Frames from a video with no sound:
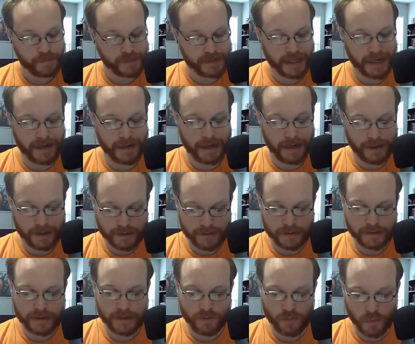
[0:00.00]
that
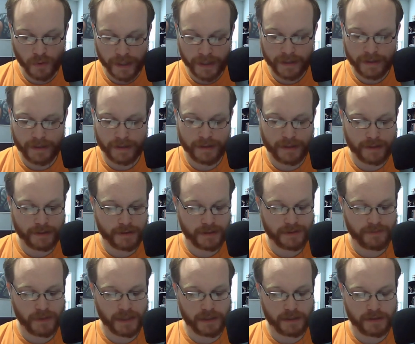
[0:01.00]
ugly win
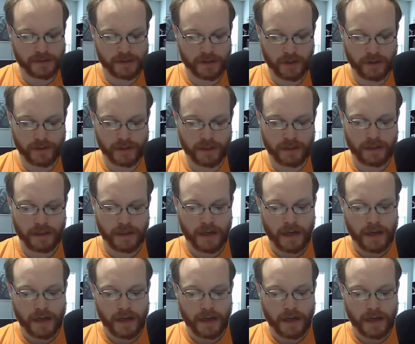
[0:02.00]
against Minnesota